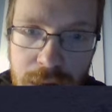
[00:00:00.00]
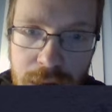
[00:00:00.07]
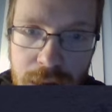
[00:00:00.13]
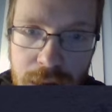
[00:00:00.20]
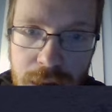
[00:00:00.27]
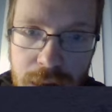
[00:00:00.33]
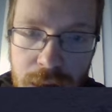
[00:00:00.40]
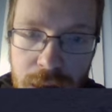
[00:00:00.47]

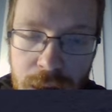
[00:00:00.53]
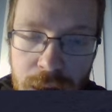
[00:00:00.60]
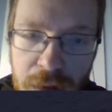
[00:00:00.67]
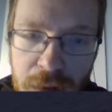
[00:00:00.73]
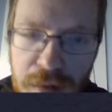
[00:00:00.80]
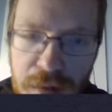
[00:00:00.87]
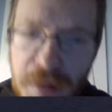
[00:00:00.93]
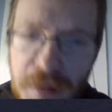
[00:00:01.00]
Ah, uh,
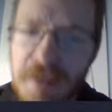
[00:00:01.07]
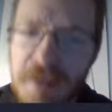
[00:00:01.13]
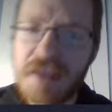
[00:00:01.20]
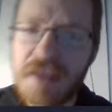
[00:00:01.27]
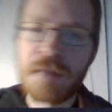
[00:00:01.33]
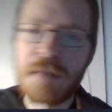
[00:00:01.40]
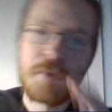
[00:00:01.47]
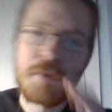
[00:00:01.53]
Scotland,
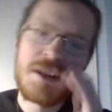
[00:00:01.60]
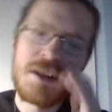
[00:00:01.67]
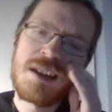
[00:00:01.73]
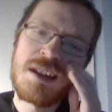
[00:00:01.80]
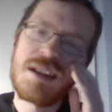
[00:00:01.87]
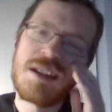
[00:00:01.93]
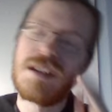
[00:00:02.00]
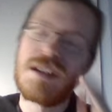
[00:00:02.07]
really?
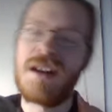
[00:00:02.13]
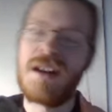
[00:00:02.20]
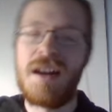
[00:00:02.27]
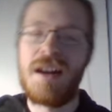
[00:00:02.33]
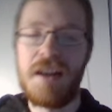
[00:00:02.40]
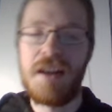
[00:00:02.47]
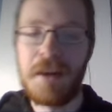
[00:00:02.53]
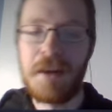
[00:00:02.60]
Ah,
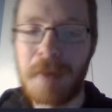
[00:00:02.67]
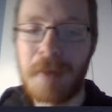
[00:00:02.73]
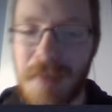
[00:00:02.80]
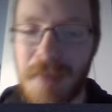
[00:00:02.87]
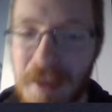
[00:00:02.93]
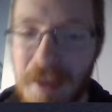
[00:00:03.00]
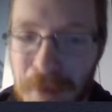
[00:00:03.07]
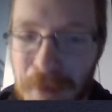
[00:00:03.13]
I'm getting so
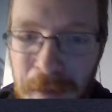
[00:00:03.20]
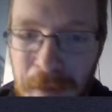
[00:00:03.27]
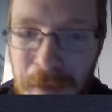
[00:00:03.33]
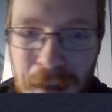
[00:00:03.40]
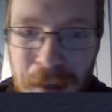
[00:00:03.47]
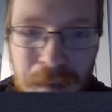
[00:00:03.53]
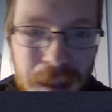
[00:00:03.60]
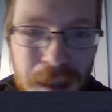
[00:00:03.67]
baited by
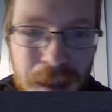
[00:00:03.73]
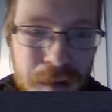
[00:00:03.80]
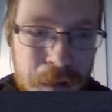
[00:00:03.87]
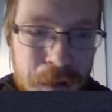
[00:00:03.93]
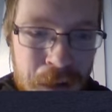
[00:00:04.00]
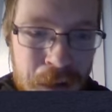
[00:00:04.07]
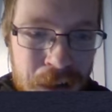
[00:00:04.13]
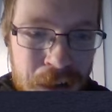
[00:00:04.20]
Scotland
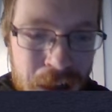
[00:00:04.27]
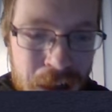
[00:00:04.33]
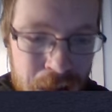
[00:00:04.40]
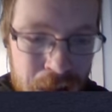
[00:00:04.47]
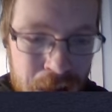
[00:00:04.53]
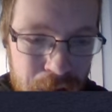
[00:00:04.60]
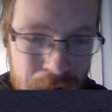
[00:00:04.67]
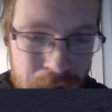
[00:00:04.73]
today. It's
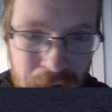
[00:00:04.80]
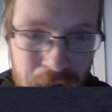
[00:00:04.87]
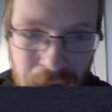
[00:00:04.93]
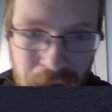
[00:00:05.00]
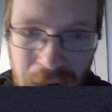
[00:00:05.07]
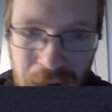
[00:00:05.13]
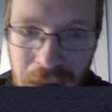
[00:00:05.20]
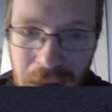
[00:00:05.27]
crazy.
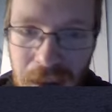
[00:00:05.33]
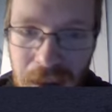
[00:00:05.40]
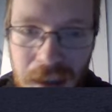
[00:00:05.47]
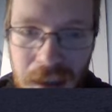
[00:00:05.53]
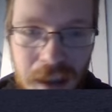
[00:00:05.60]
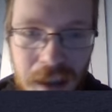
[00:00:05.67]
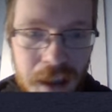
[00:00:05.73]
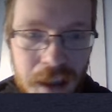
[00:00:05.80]

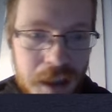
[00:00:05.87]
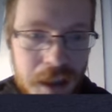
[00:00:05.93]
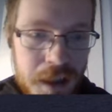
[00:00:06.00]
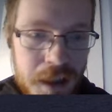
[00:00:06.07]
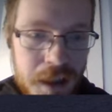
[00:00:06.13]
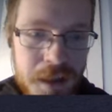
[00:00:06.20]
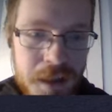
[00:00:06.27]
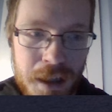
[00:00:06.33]

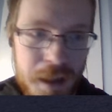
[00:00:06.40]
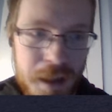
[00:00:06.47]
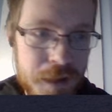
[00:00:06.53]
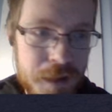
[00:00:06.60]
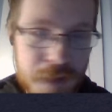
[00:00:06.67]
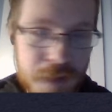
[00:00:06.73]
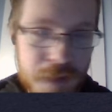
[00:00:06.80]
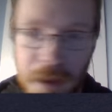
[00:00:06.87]
Okay, fair
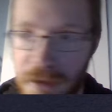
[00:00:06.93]
enough.